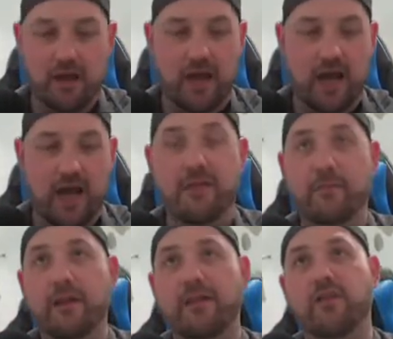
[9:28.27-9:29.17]
Uh, and then
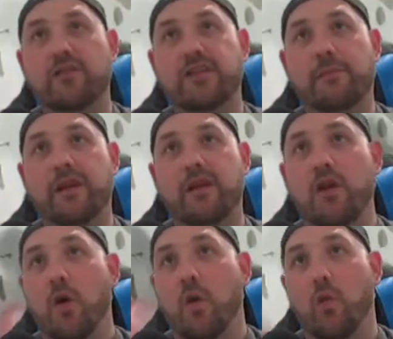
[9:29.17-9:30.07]
Bloodsoak Champion,
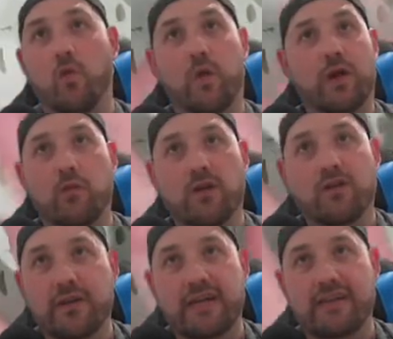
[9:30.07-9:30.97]
we want
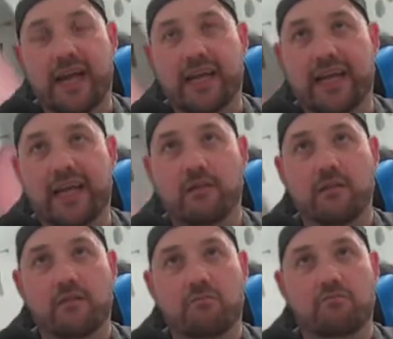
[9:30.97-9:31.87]
to be attacking,
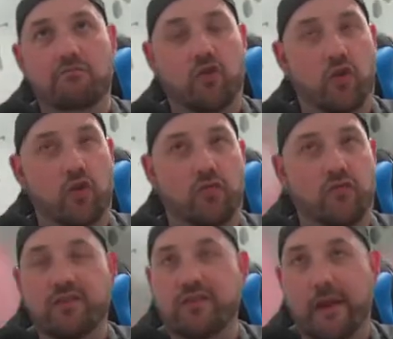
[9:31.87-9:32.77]
so
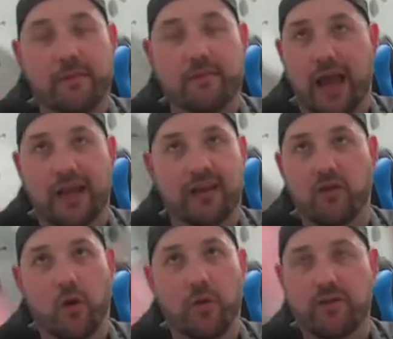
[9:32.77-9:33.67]
this coming back is
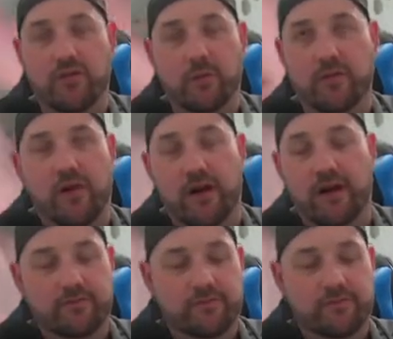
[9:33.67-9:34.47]
going to be fine.